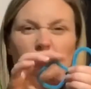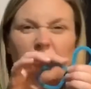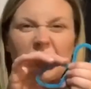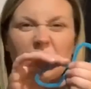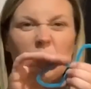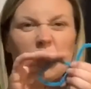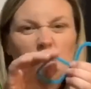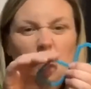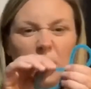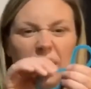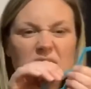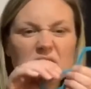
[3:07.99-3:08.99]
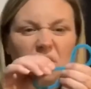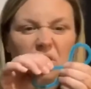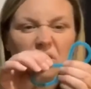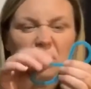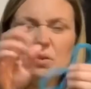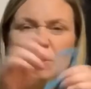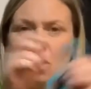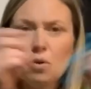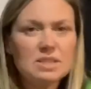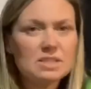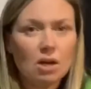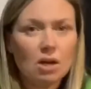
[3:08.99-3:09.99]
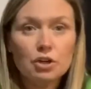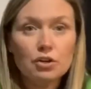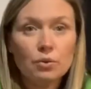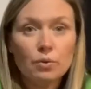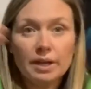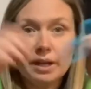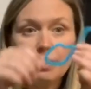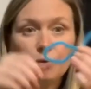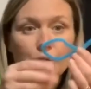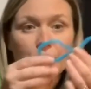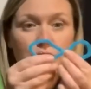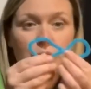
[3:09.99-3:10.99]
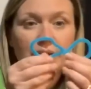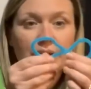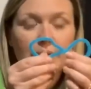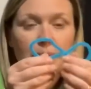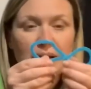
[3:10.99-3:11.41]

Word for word: my wings aren't, you can always undo it and redo it again.